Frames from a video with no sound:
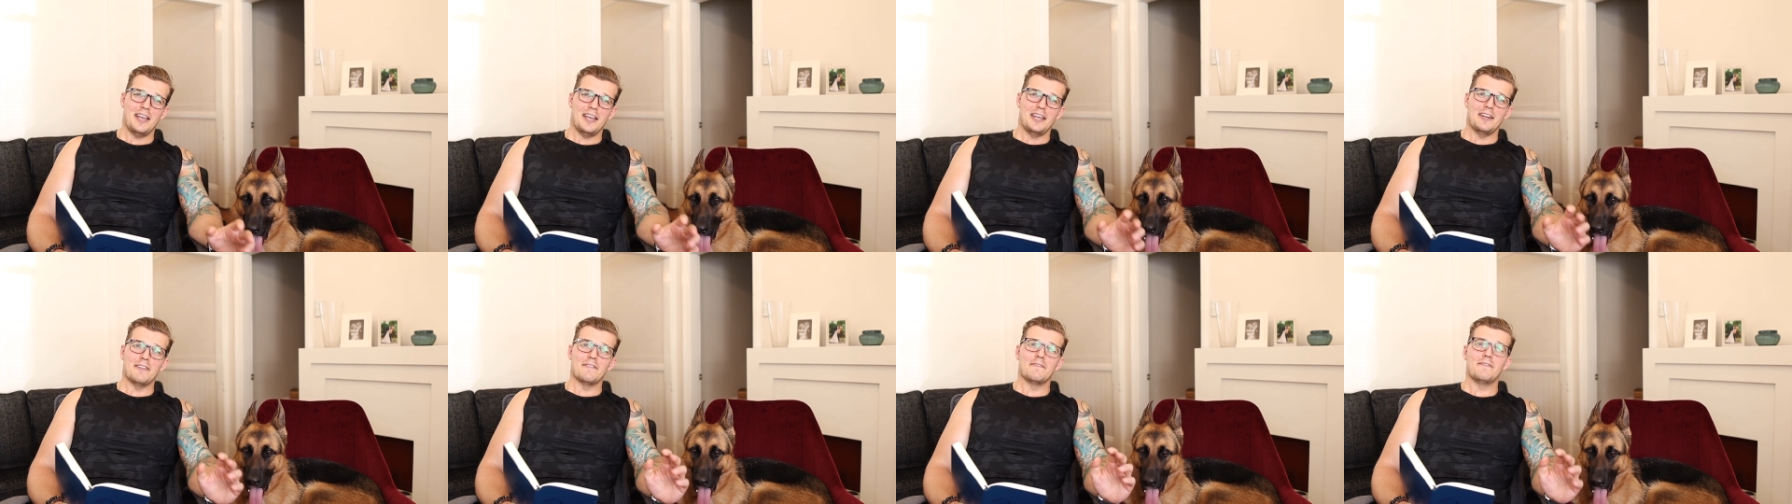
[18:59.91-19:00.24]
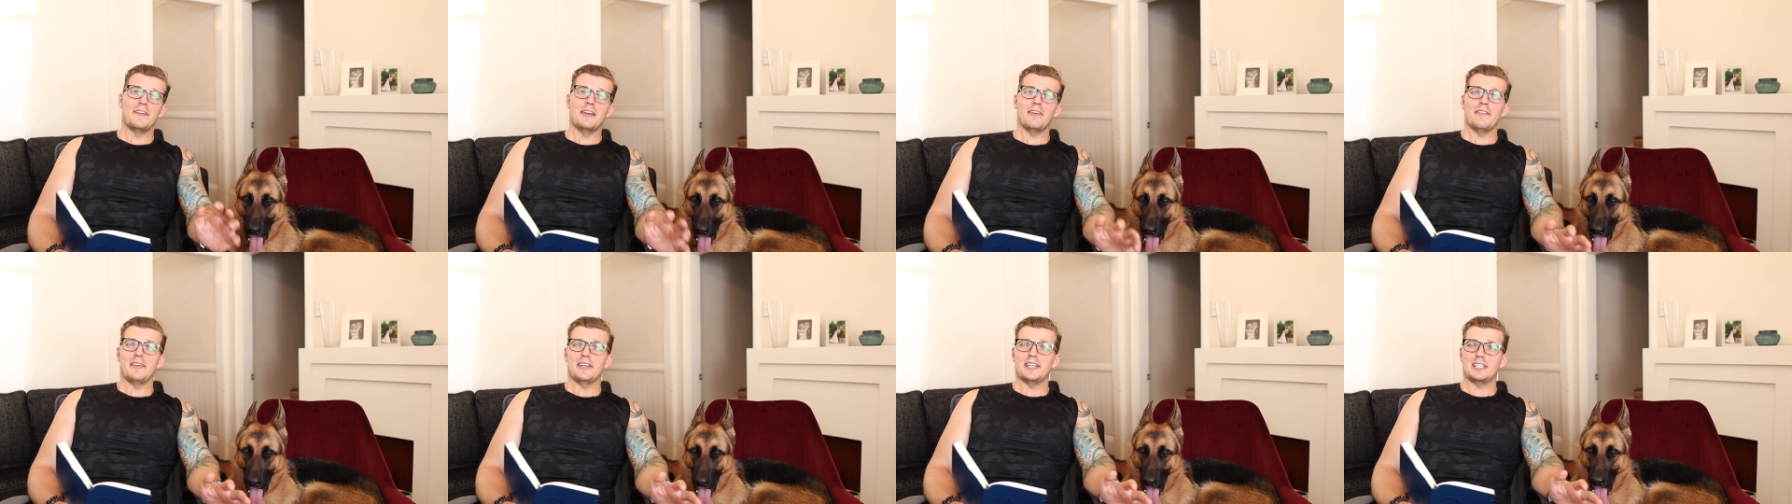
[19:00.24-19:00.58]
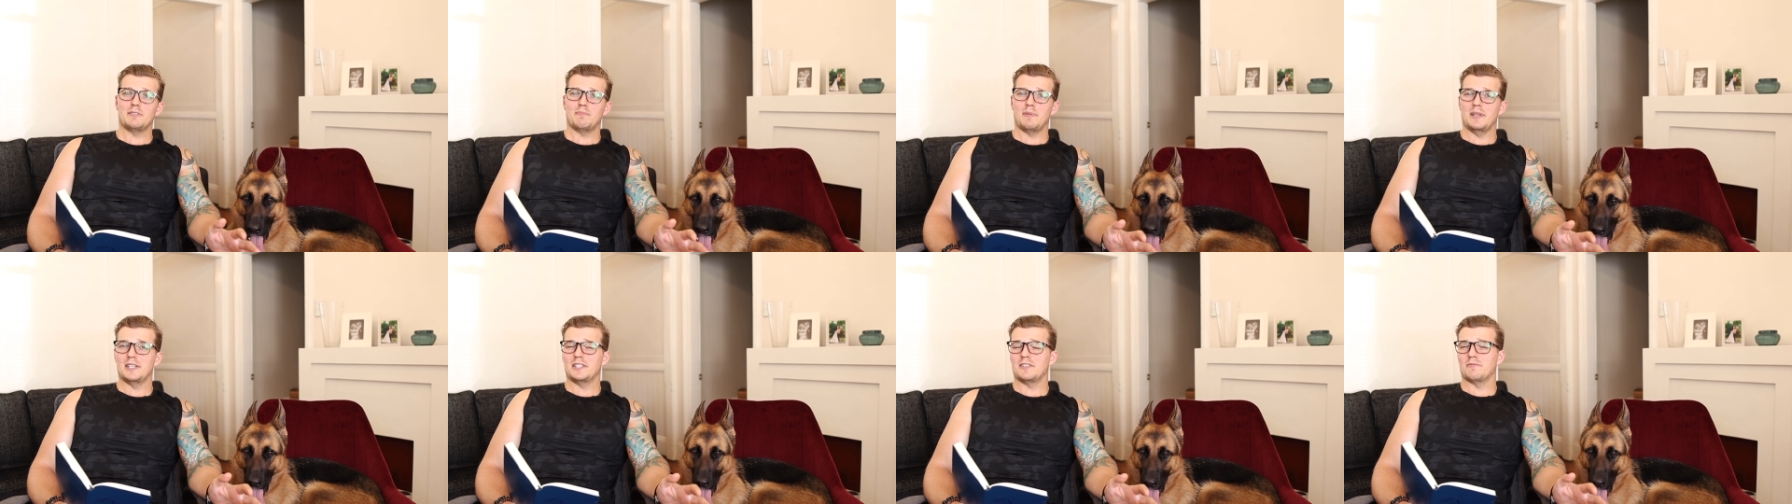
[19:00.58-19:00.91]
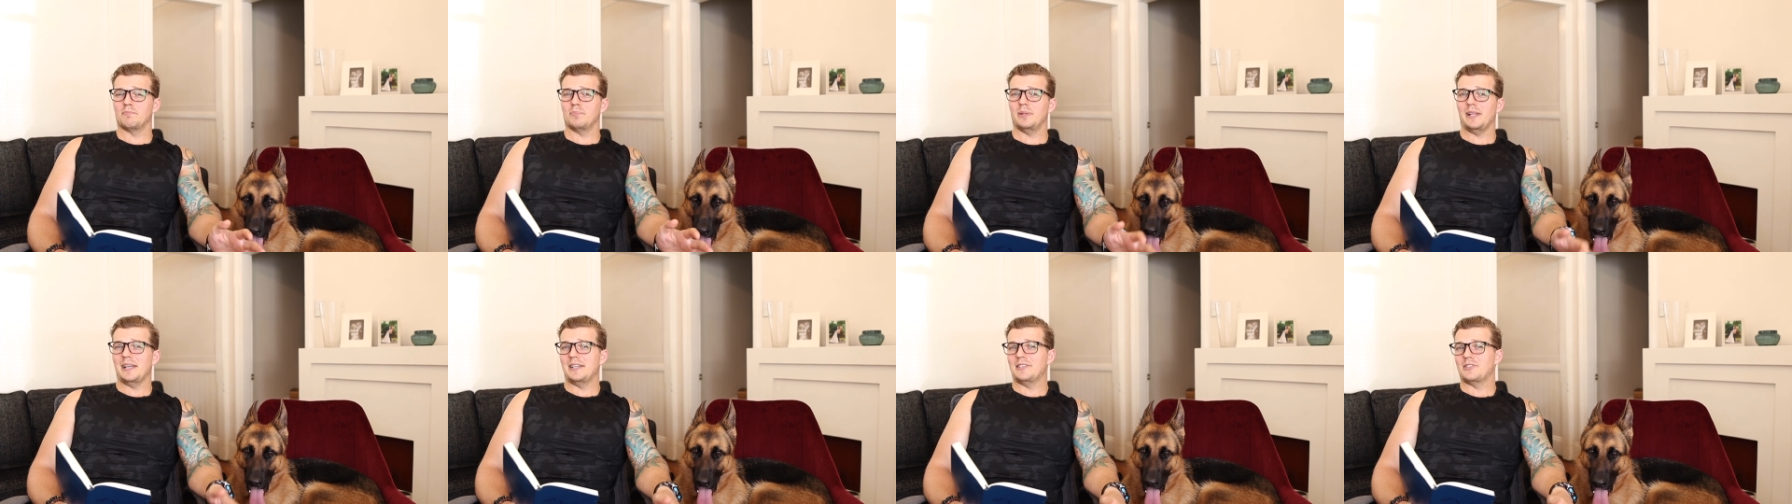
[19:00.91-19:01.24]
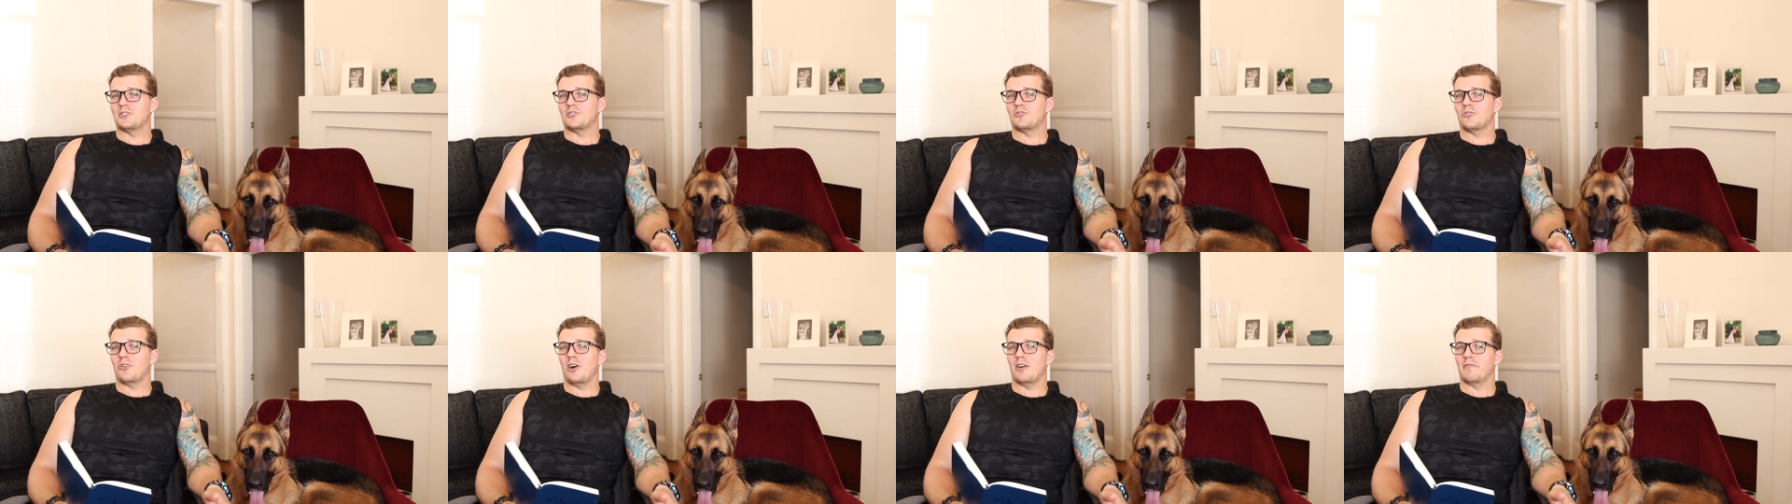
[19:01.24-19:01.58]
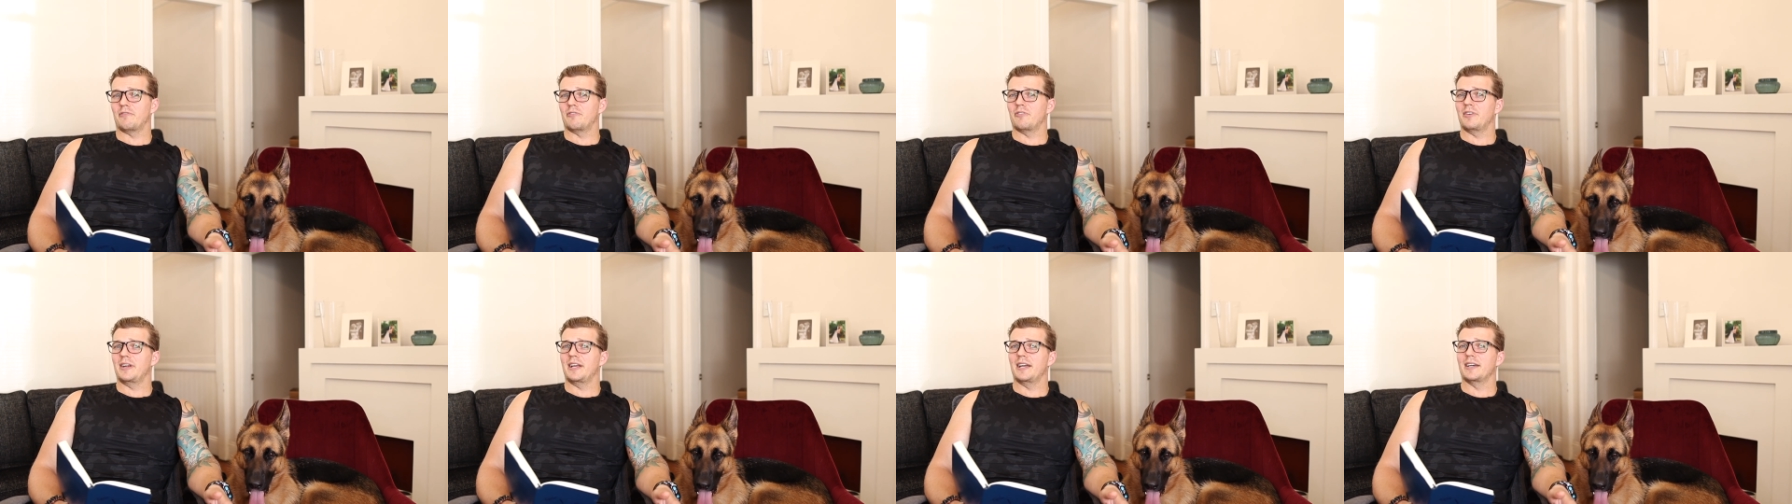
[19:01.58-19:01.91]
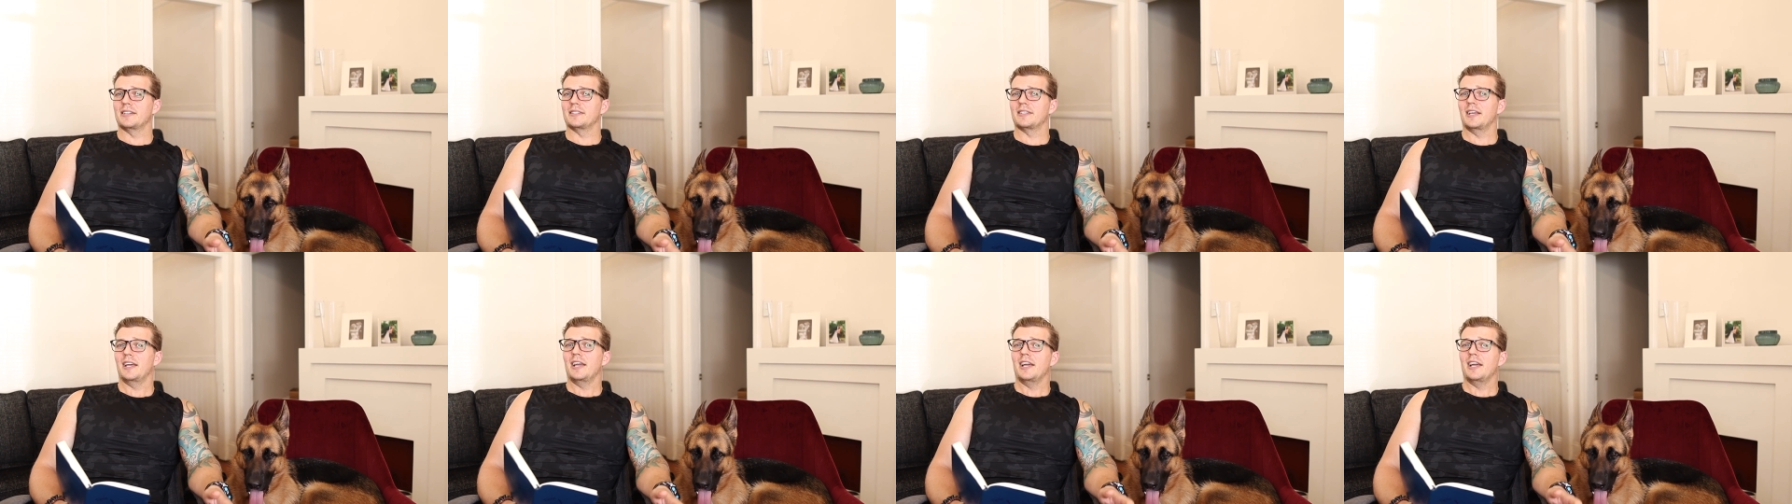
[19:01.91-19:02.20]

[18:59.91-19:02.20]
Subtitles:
and a very expensive place to drive around.